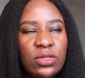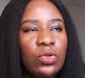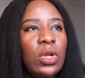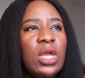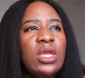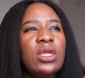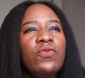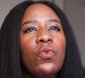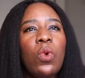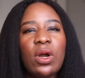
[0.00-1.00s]
So if
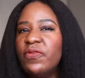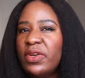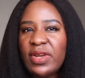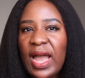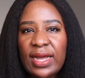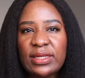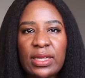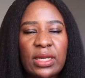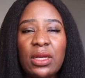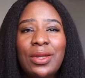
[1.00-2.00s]
you work very hard
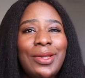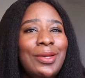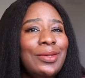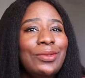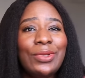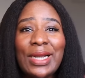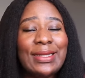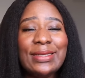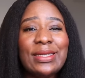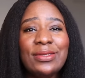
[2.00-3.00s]
here, you can
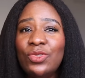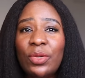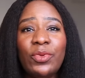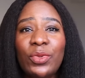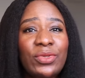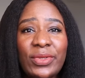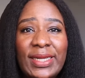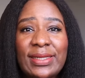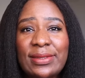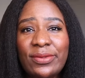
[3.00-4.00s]
get any job you want to
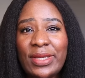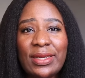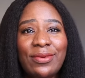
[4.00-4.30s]
get, okay?